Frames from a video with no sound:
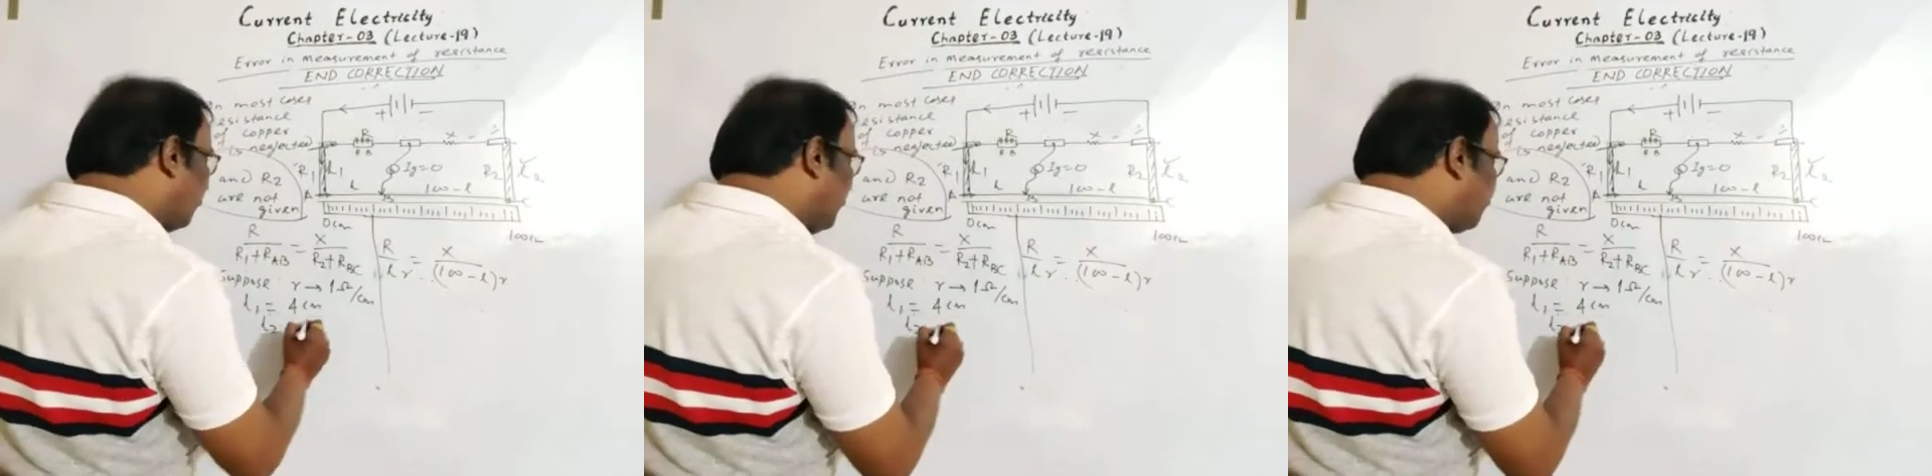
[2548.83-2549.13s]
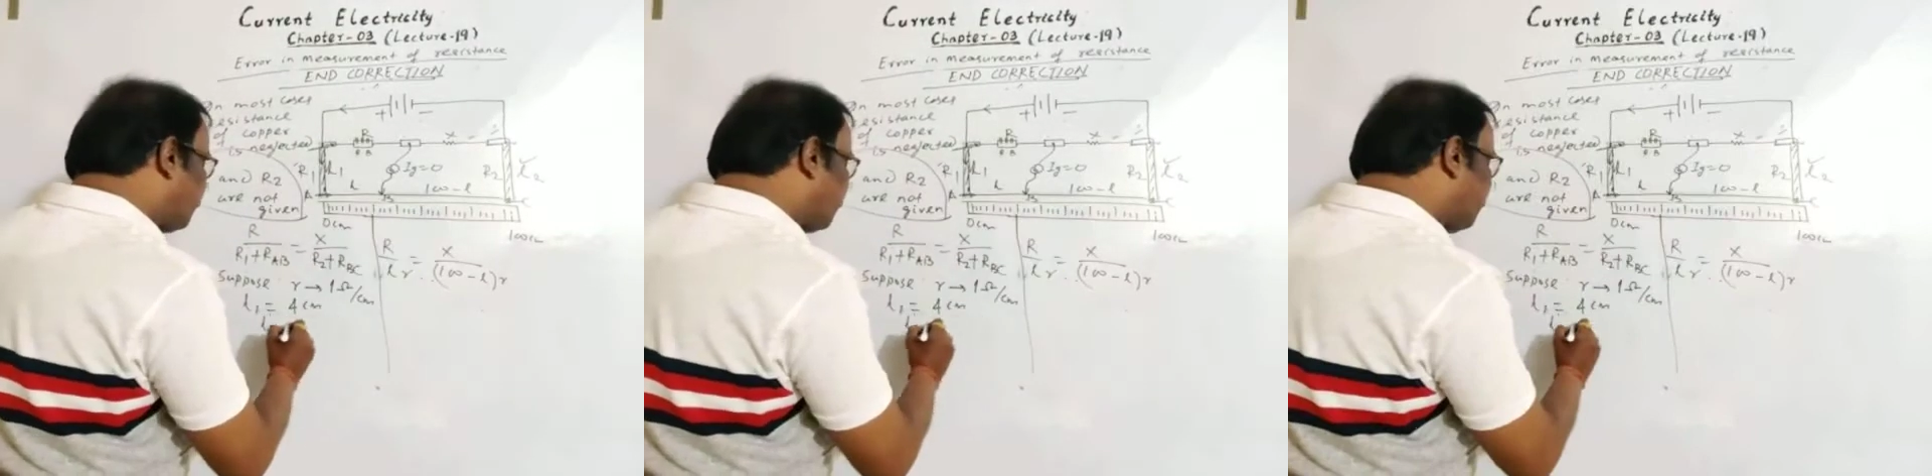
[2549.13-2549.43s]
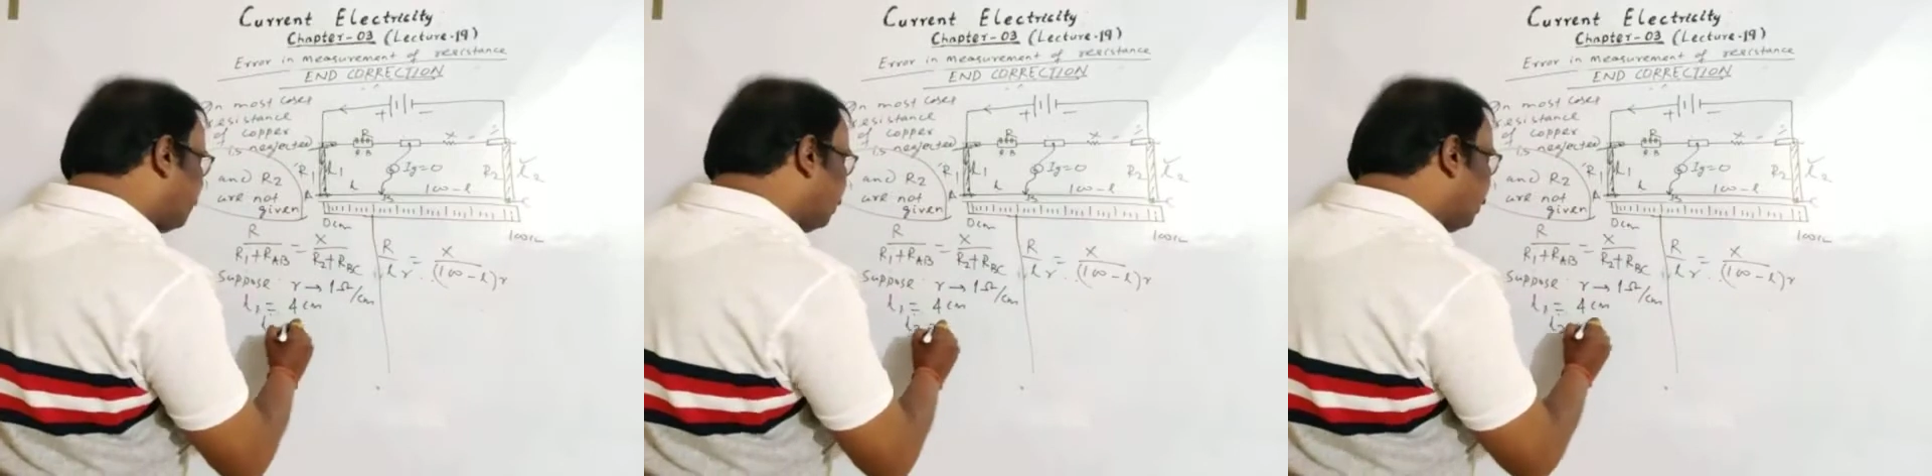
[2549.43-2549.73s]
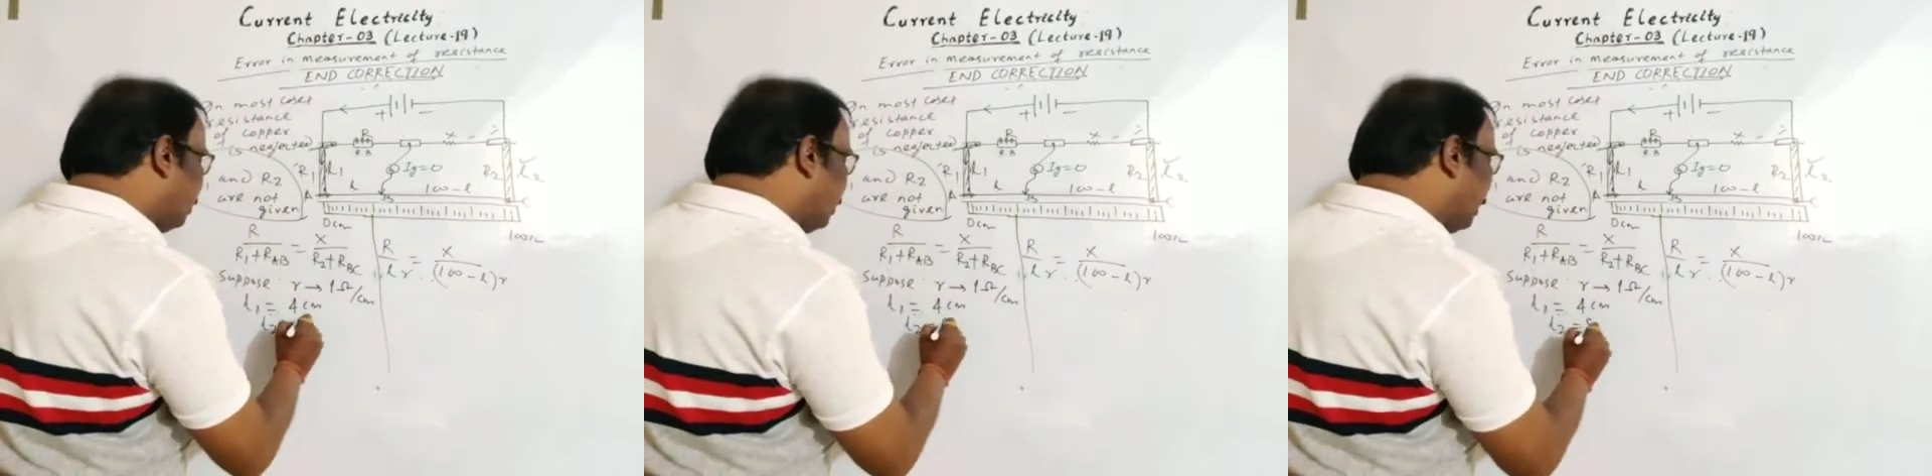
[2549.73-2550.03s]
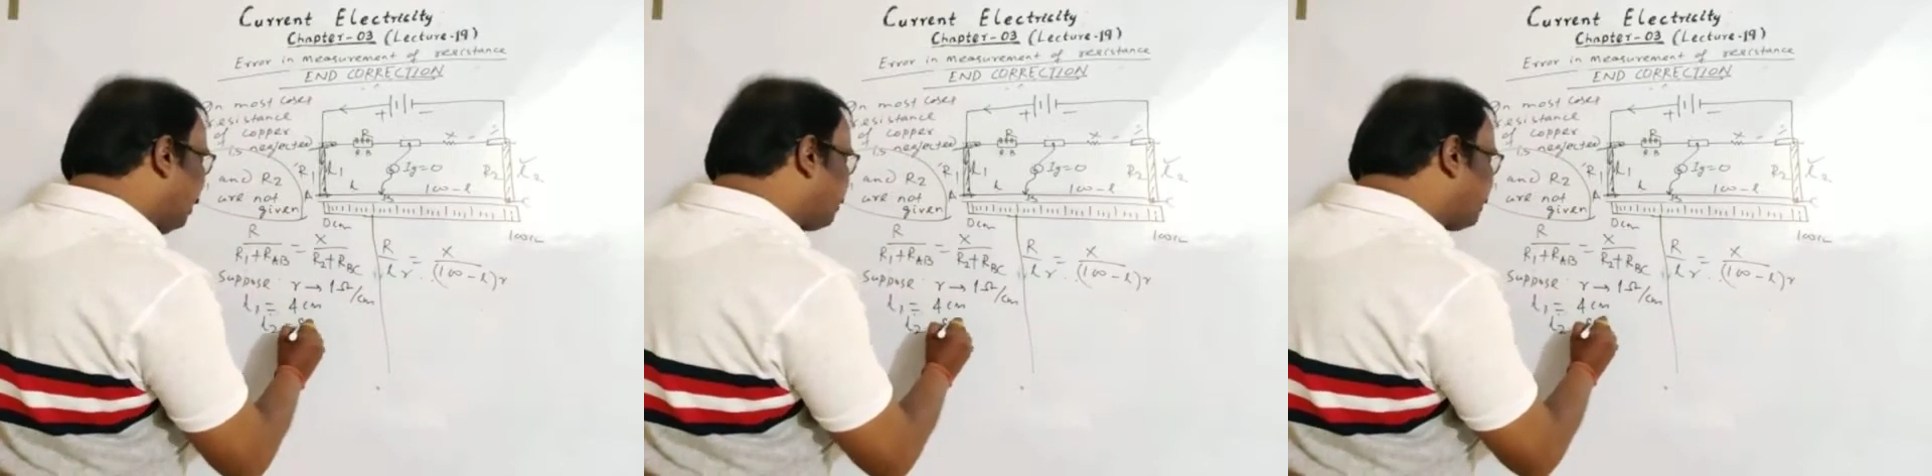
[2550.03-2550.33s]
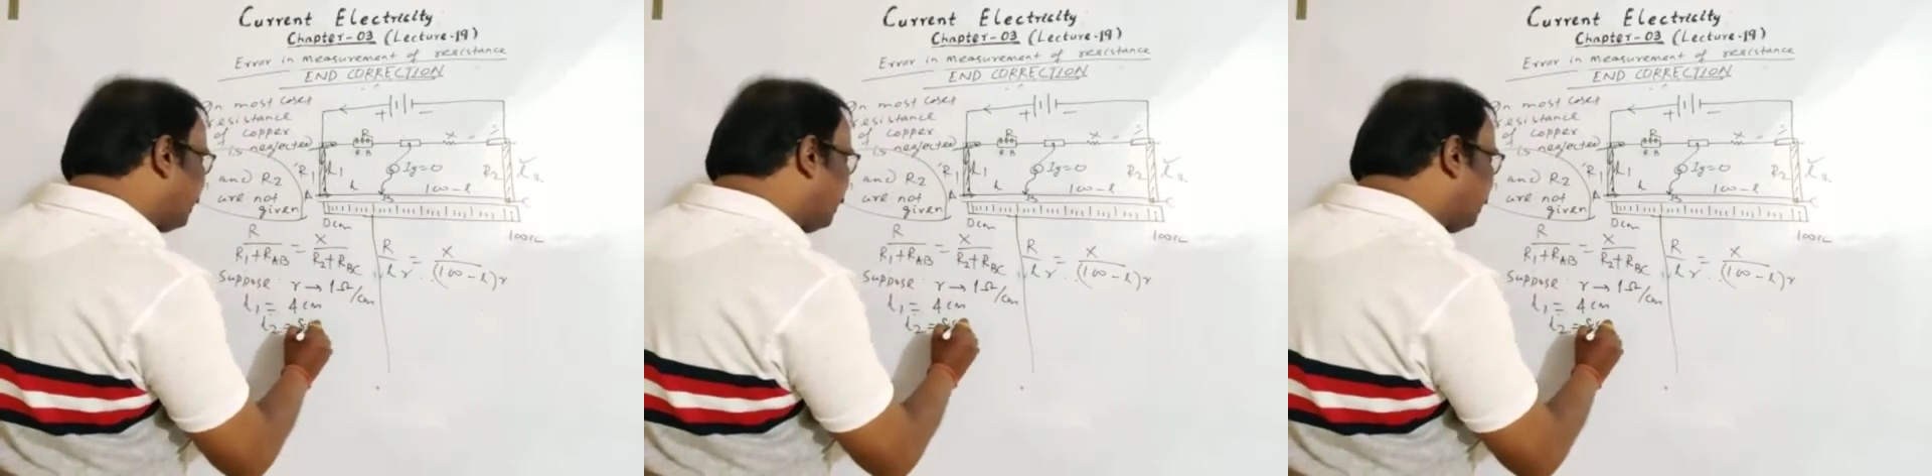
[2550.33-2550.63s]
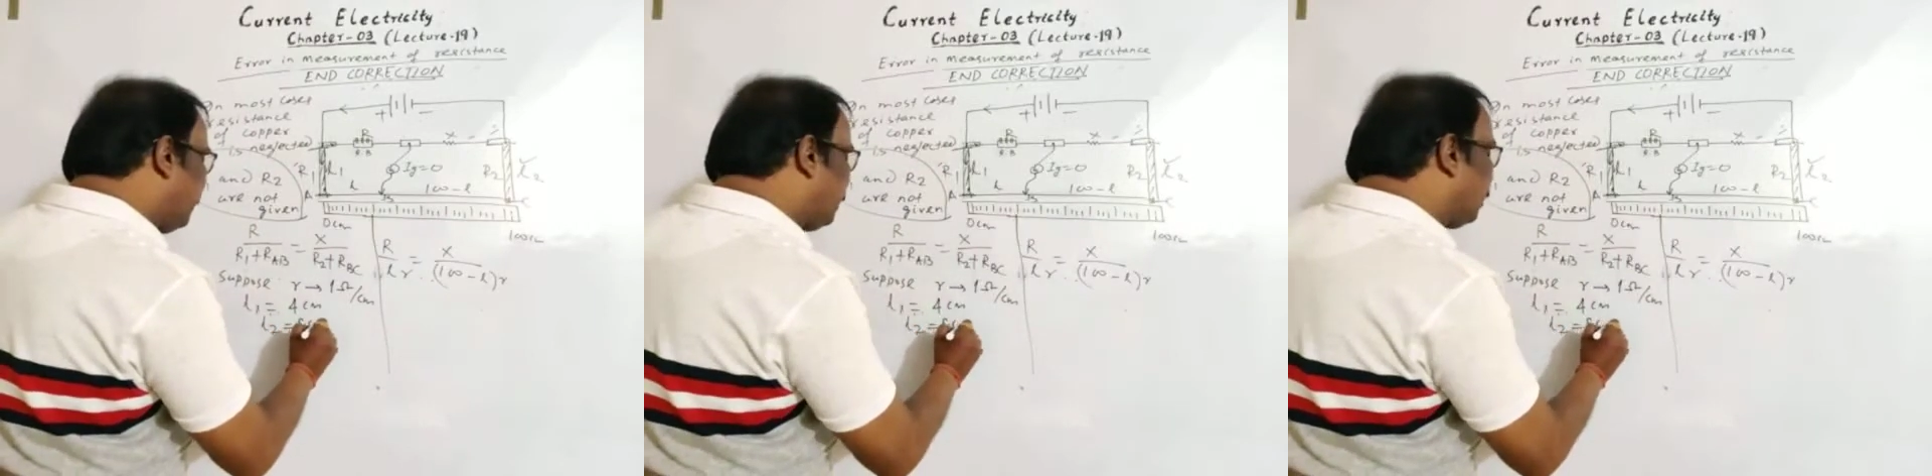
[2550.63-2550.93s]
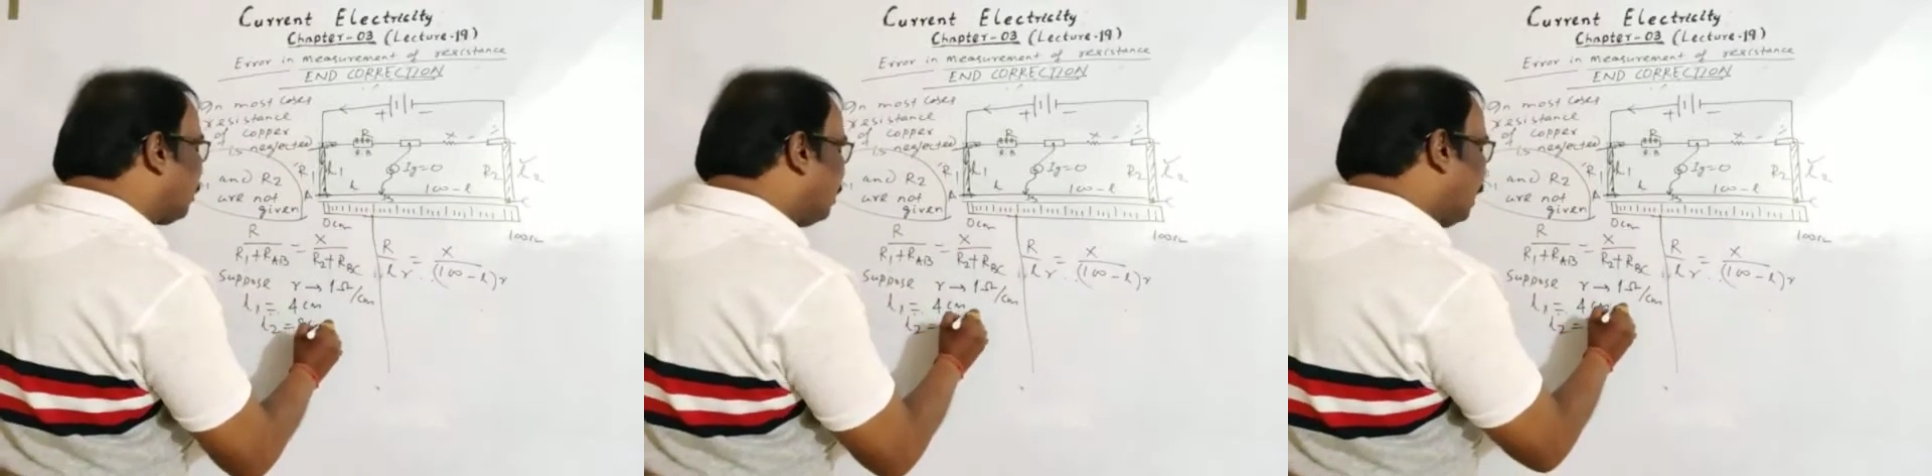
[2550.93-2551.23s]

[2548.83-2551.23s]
is 8 centimeter.